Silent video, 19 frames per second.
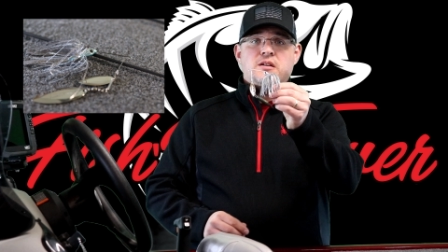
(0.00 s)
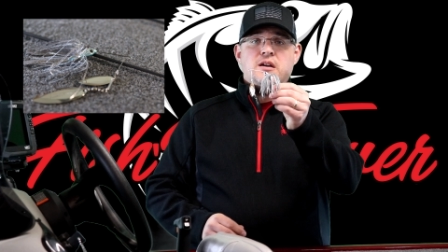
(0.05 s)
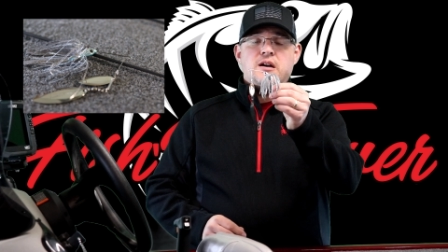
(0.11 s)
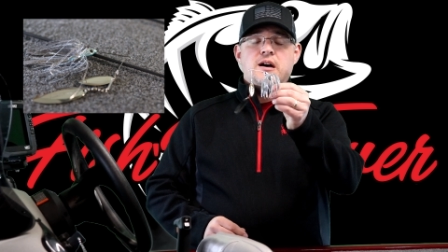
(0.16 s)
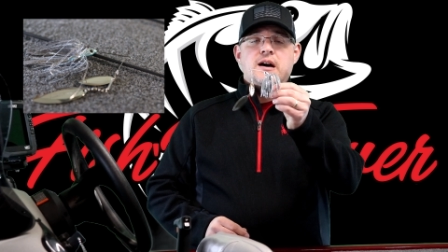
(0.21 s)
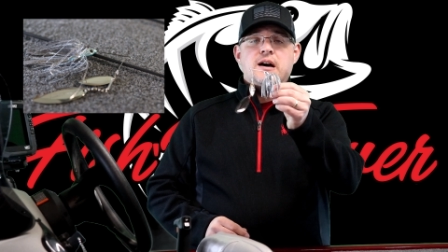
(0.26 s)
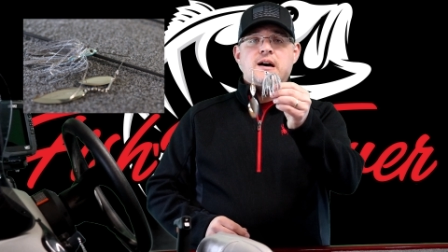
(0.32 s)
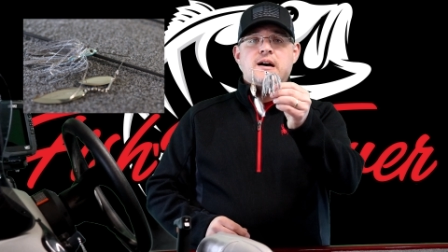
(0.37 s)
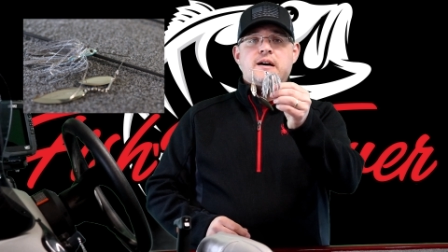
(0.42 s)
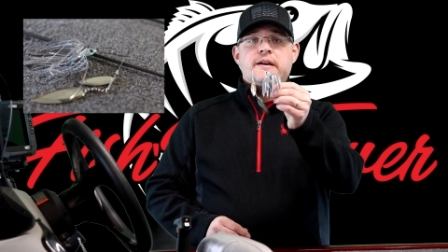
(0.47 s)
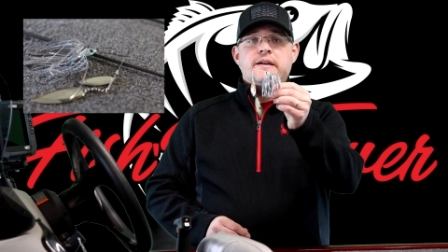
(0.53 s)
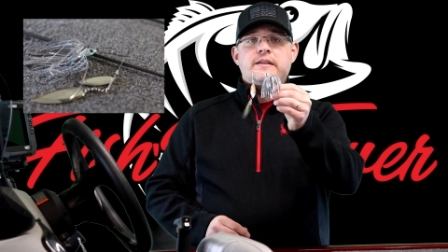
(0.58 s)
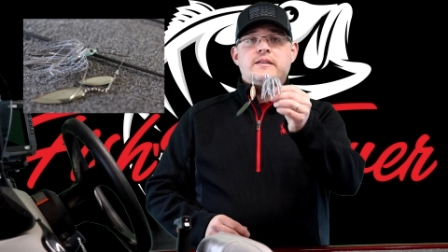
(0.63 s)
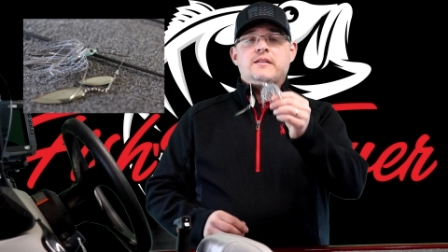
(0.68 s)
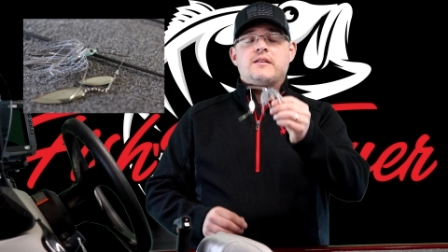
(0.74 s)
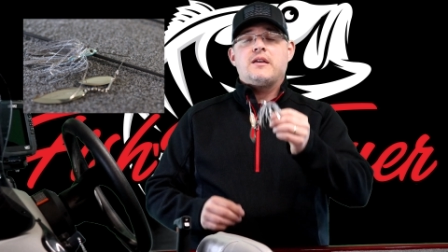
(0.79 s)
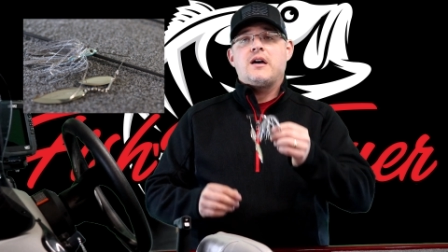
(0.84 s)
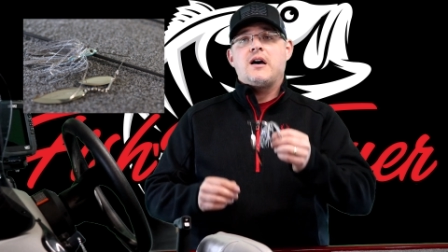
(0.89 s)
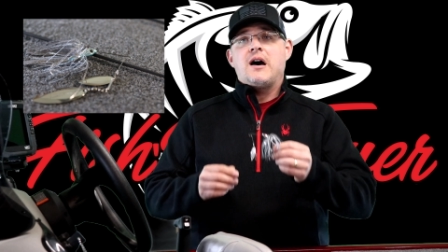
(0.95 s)

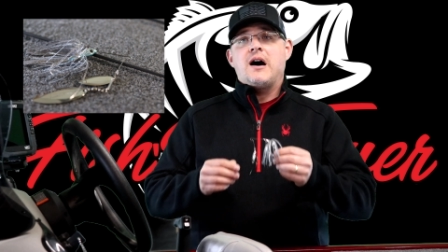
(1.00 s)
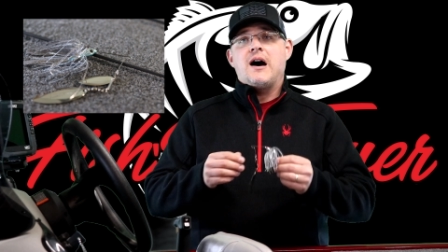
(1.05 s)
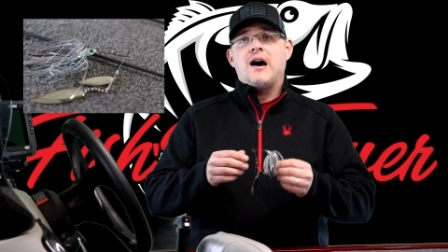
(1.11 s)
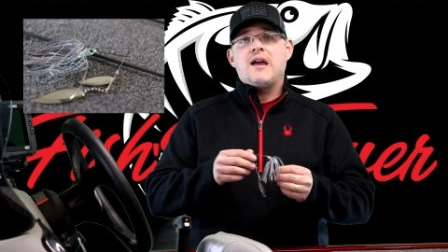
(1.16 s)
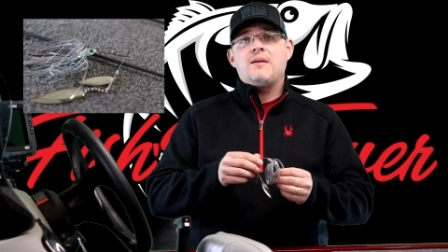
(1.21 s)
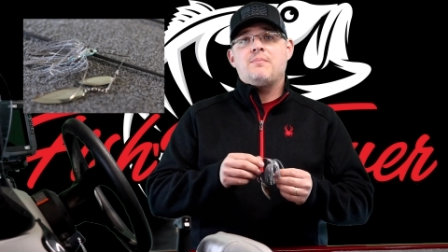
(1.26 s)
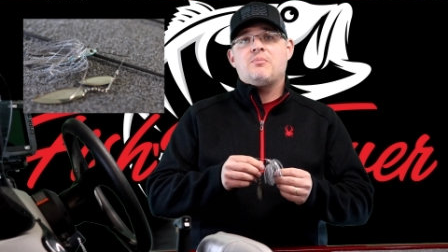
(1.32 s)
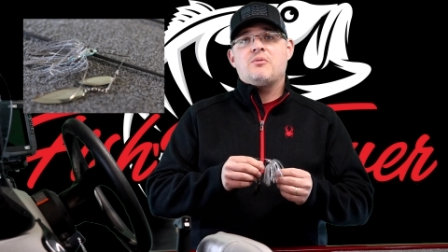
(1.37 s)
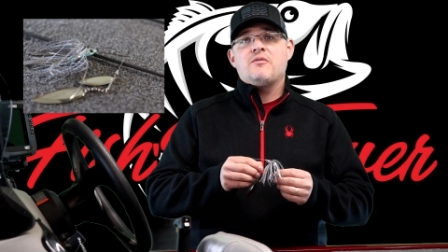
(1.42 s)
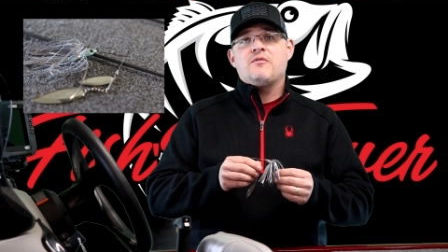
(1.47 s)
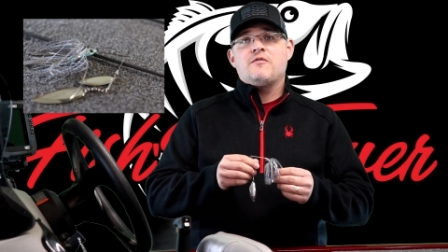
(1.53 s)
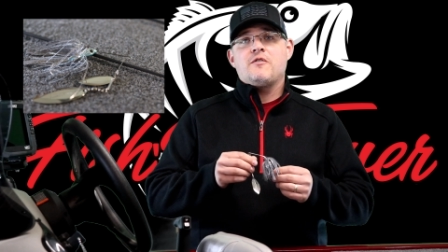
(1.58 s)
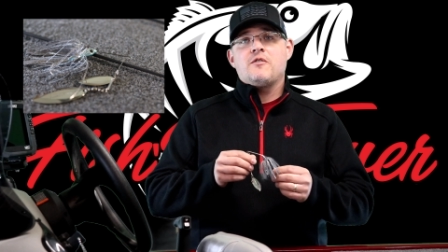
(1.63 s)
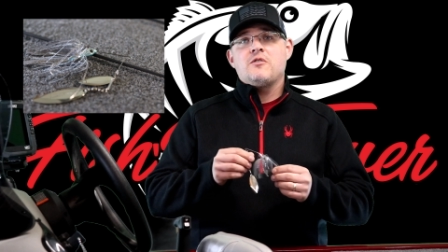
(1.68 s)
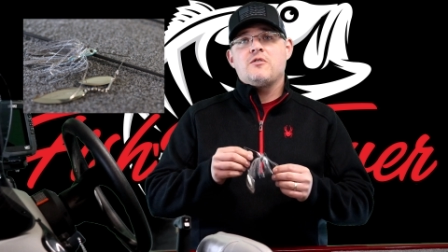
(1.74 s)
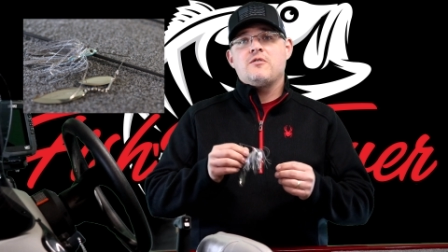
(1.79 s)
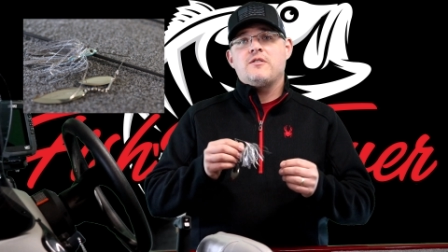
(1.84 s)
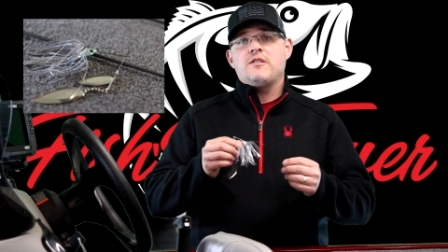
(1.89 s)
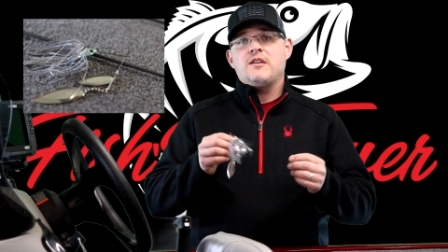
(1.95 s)
I
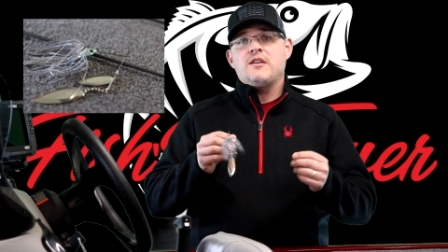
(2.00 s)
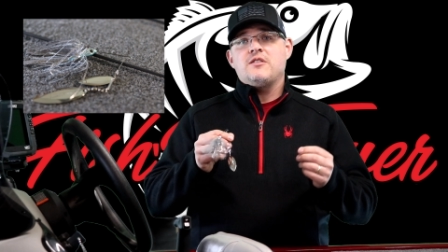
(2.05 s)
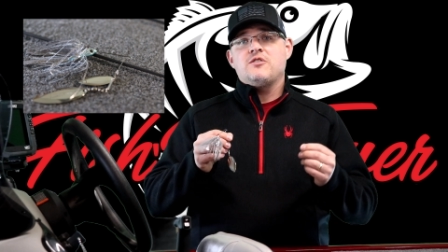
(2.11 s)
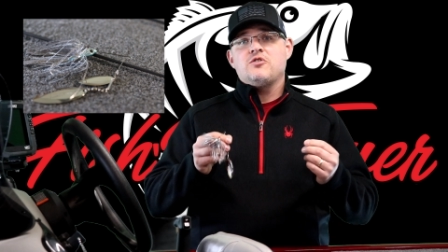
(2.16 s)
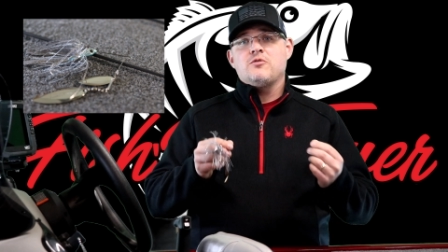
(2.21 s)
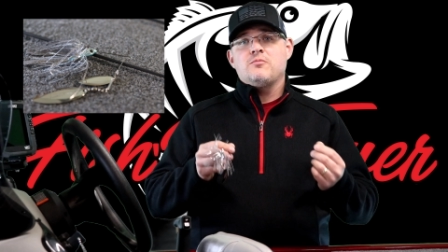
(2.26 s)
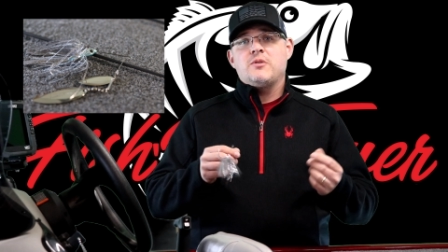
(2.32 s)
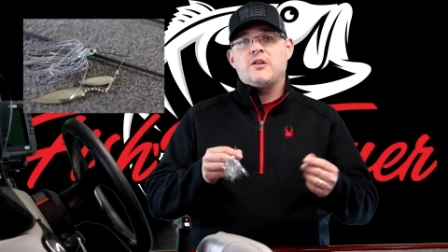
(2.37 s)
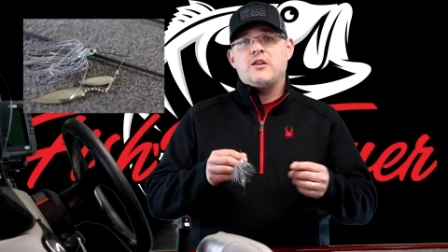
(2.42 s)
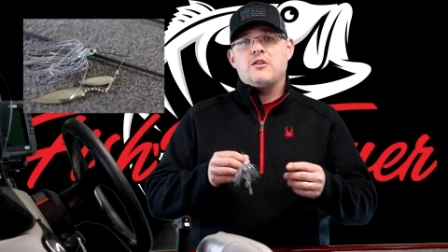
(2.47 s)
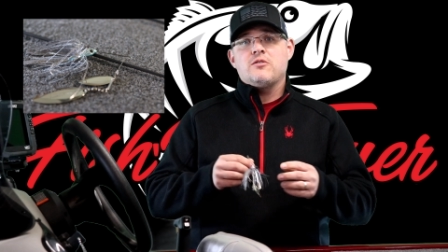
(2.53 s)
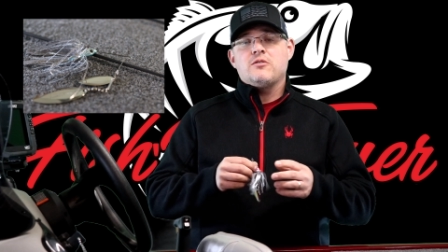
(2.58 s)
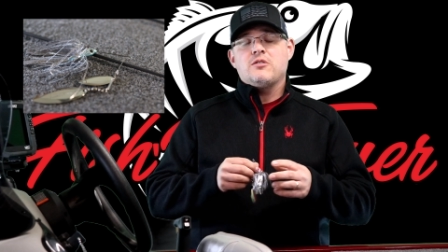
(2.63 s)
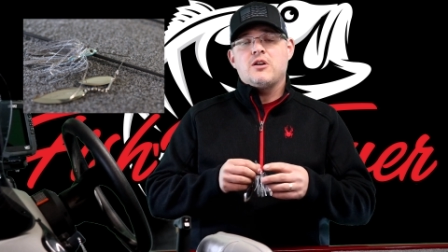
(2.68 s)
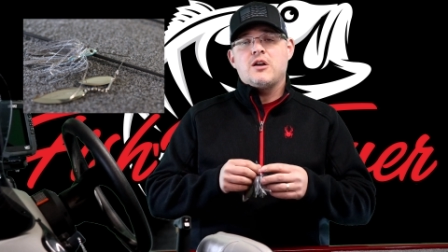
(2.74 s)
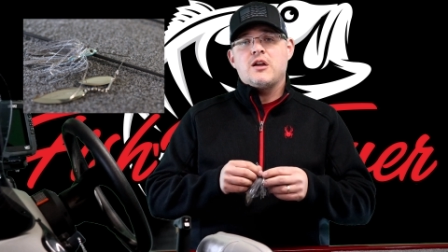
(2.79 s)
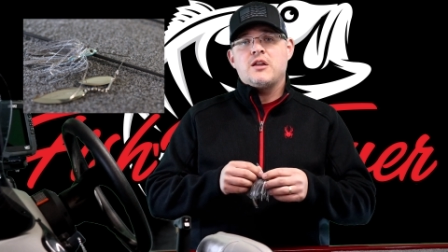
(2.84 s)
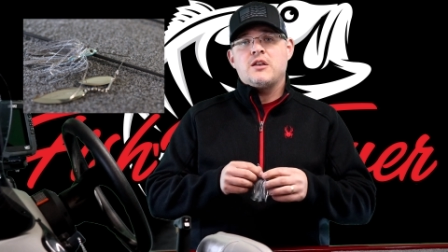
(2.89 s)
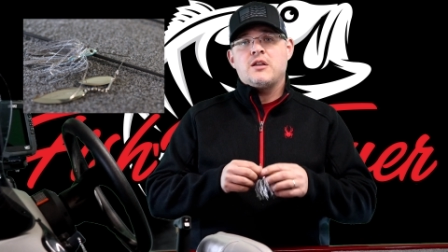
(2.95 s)
prefer the Terminator
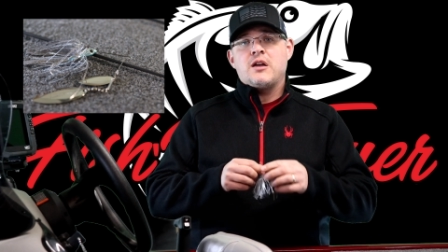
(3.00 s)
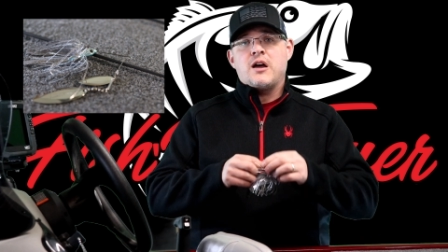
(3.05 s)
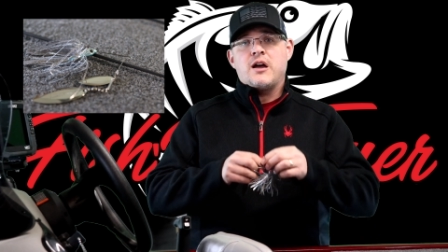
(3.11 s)
line.